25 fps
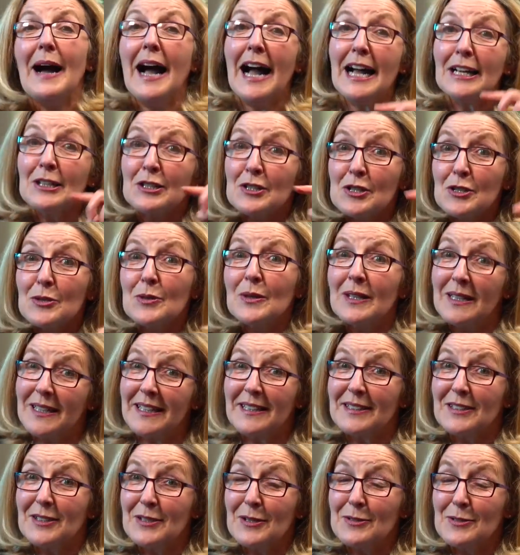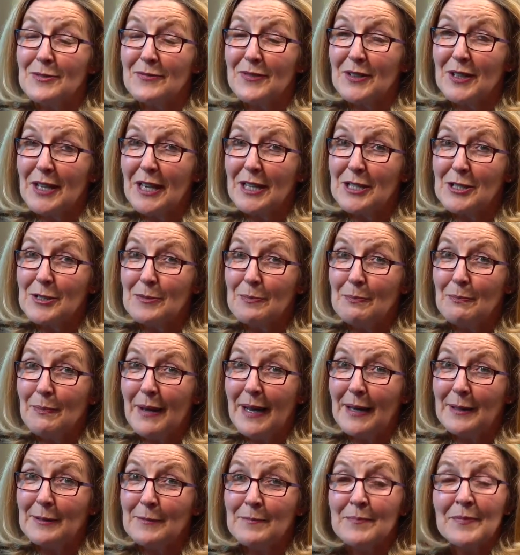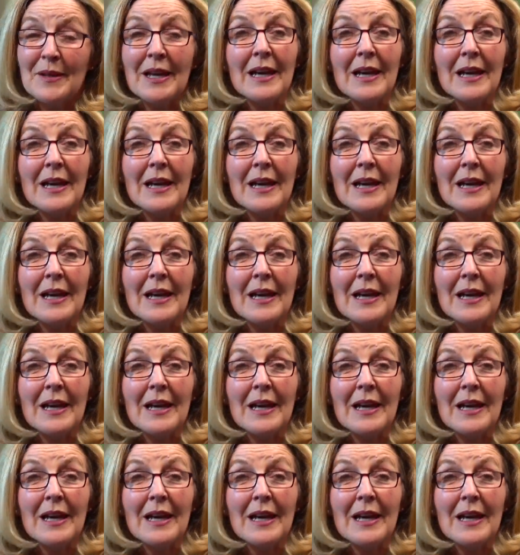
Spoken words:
and do click the notification bell.